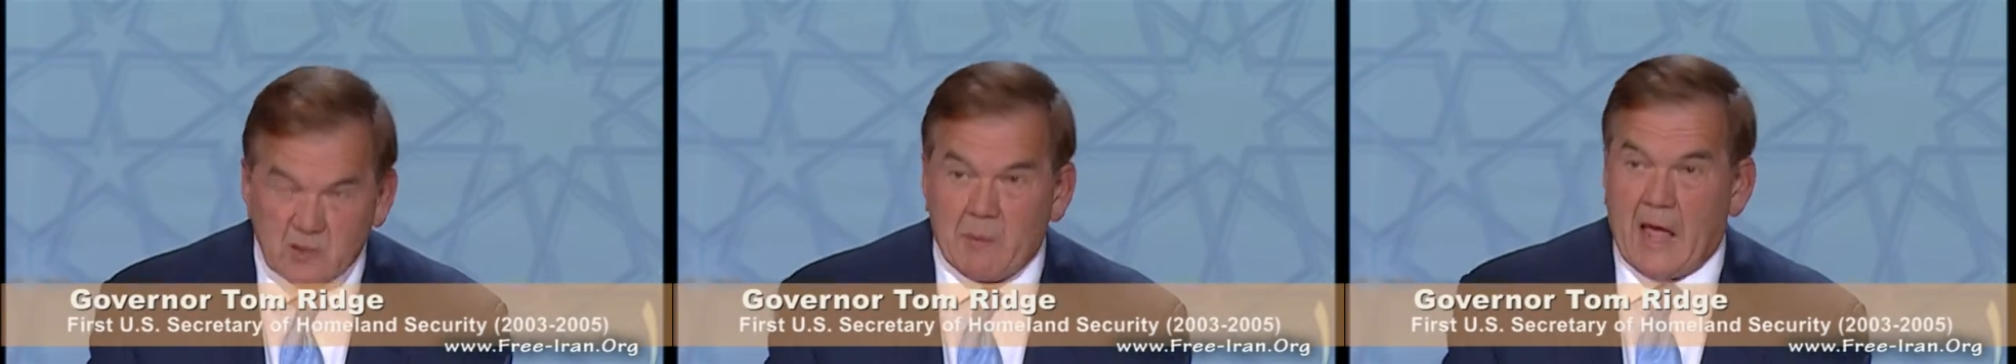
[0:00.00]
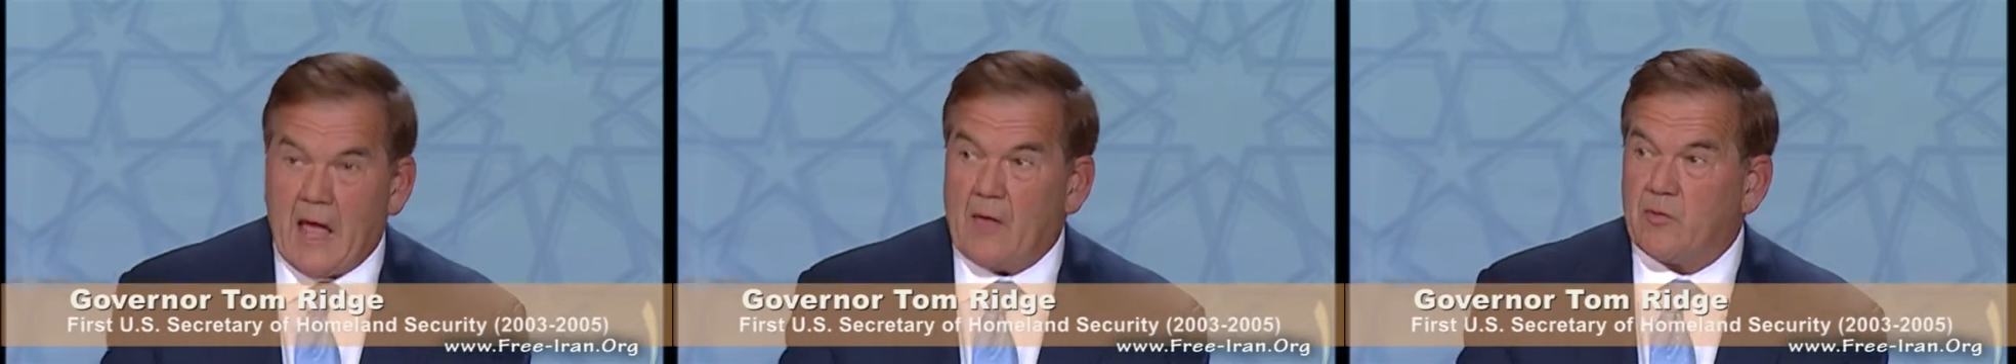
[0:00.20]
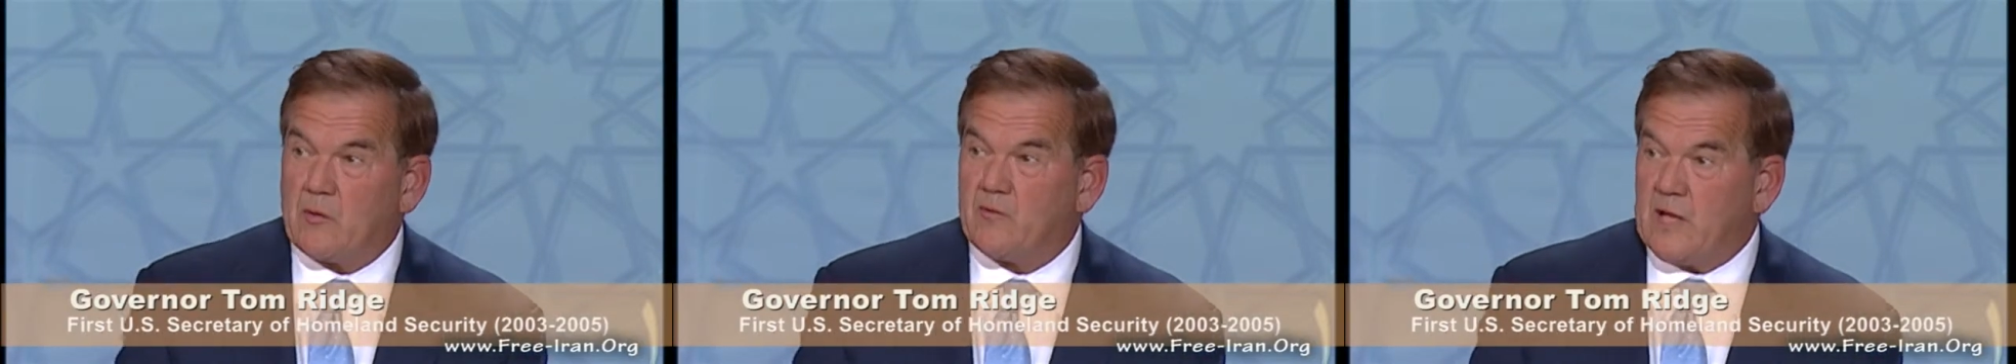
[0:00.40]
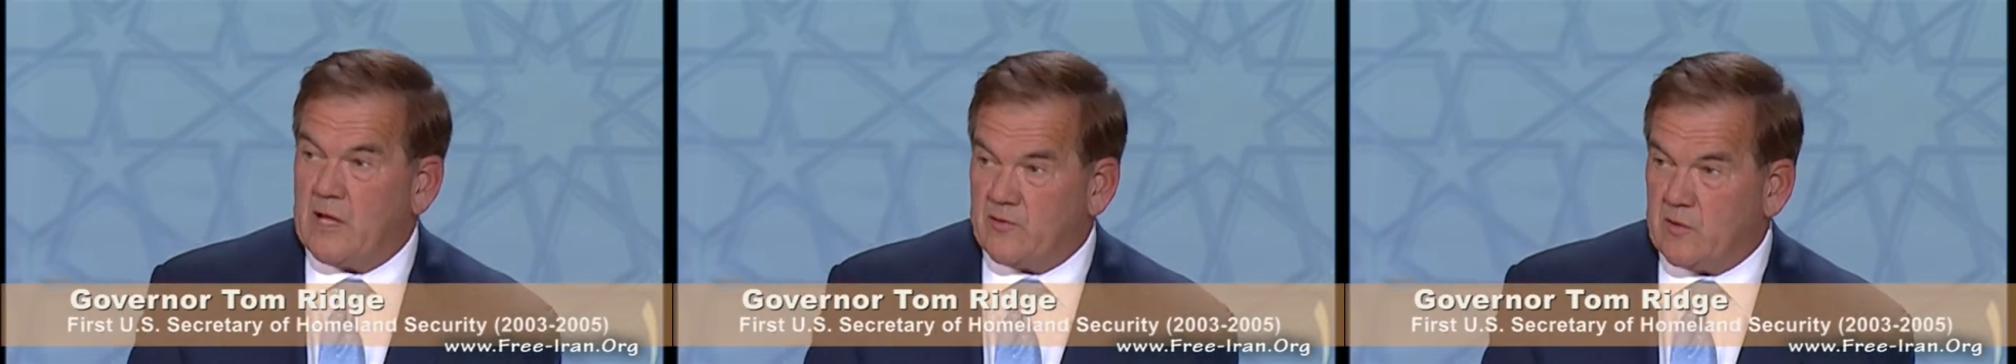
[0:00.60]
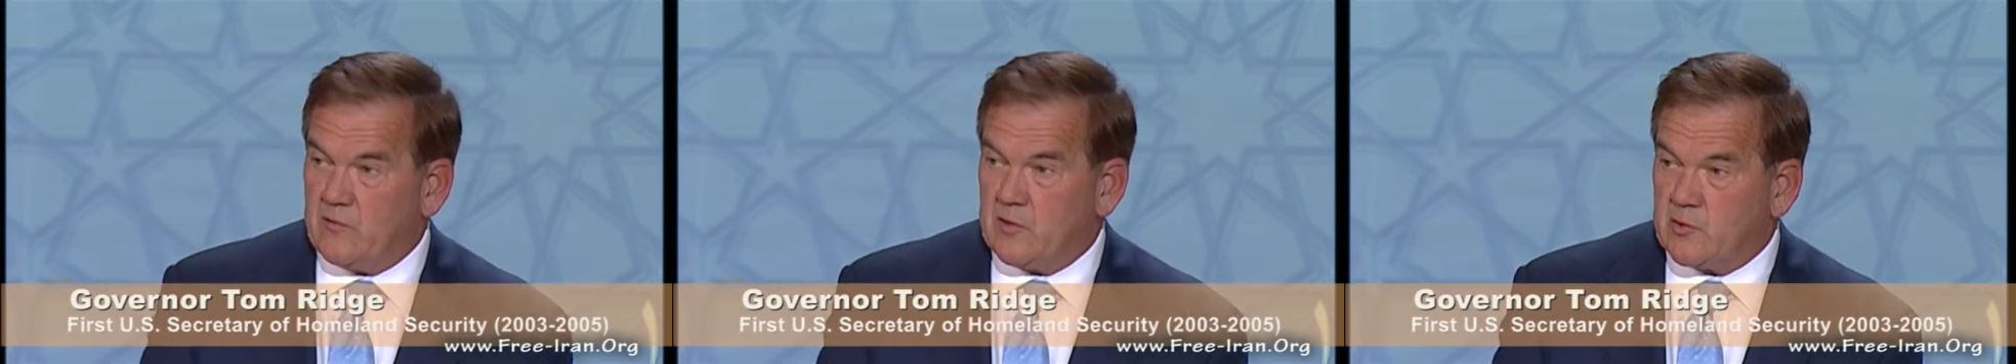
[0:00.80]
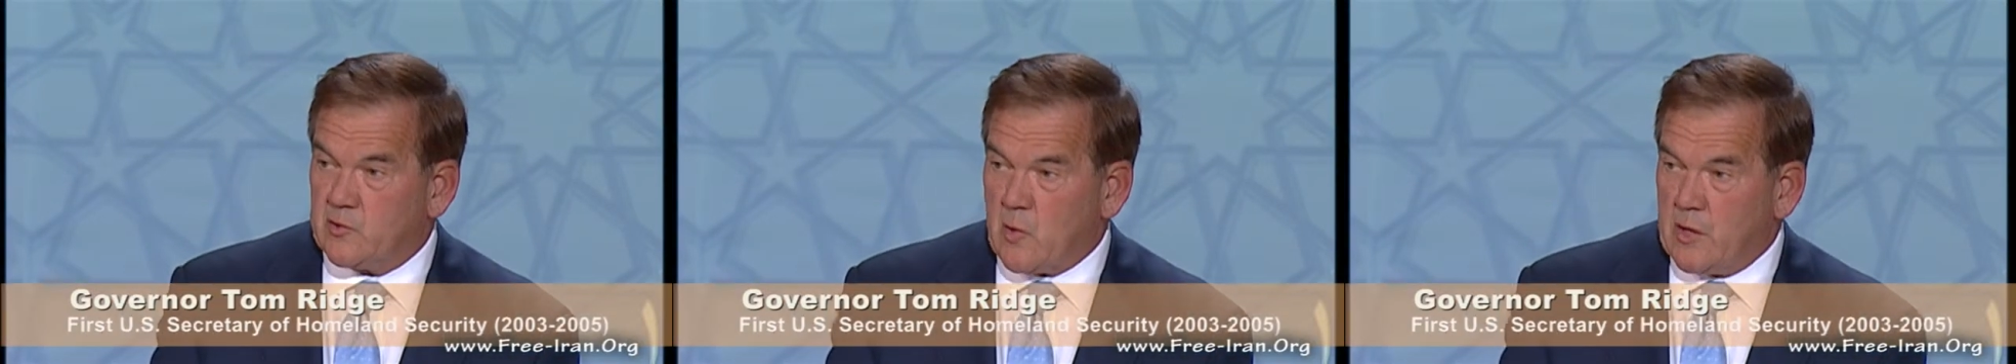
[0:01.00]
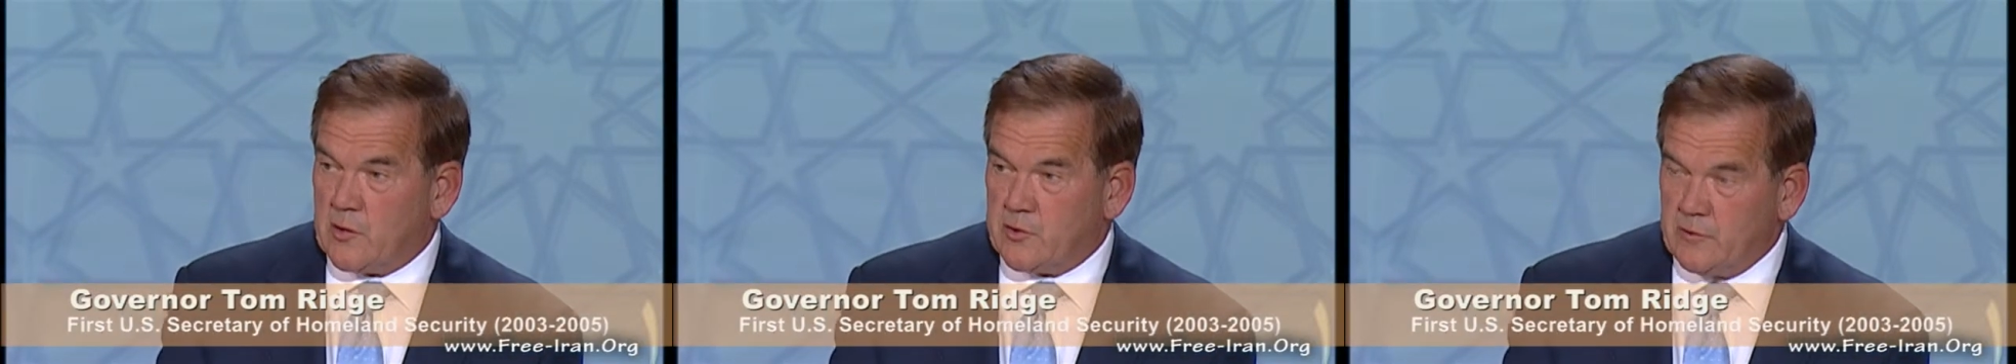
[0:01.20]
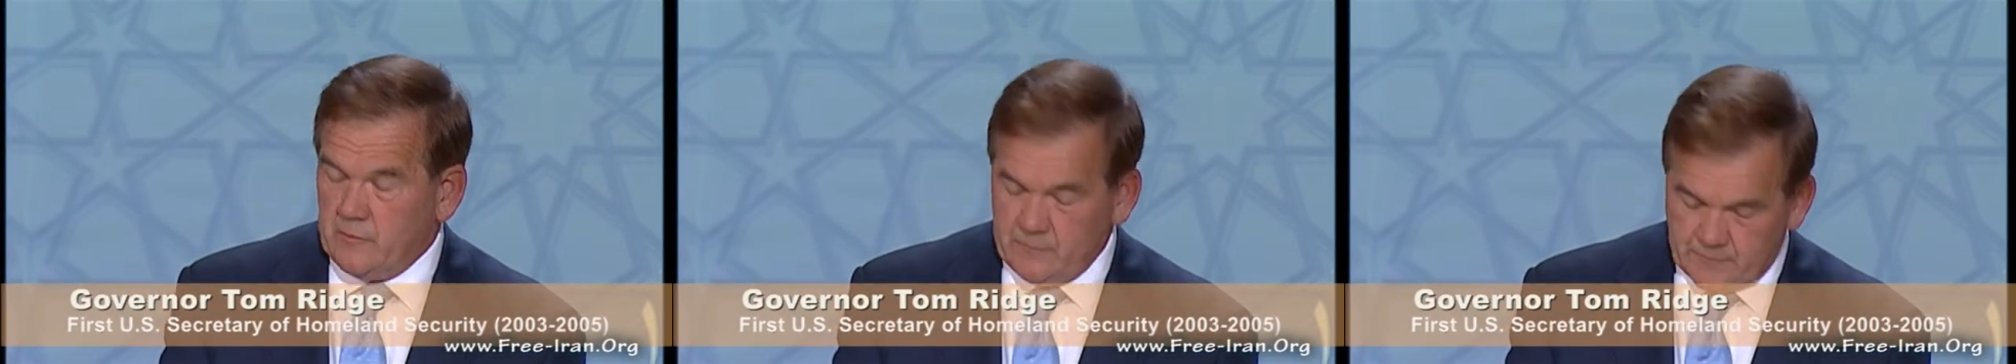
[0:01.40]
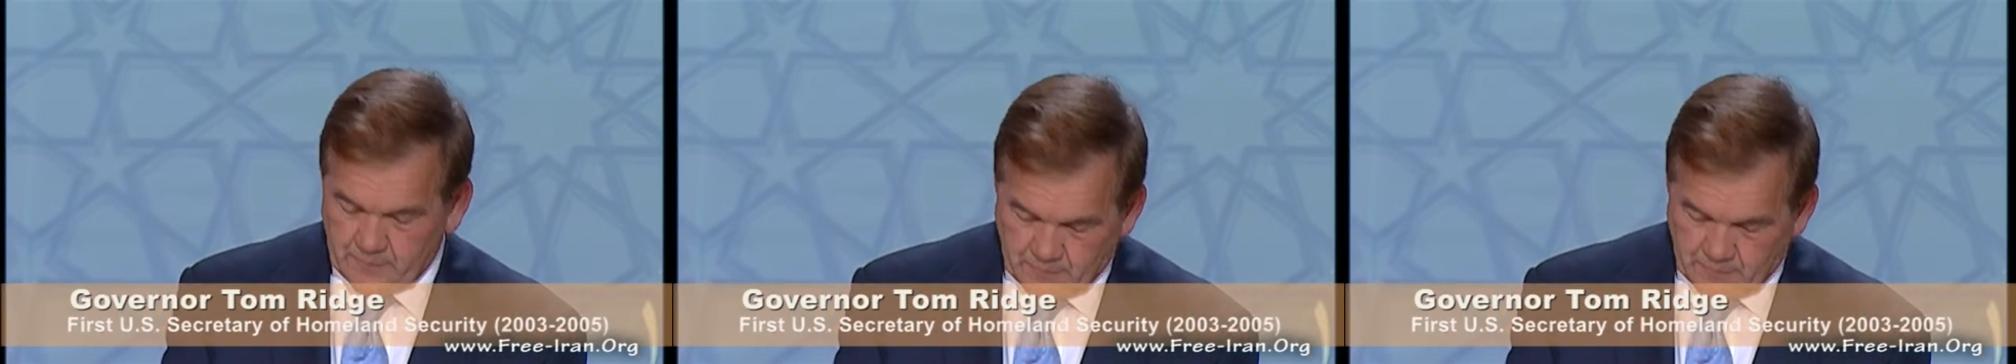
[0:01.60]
path of death and destruction.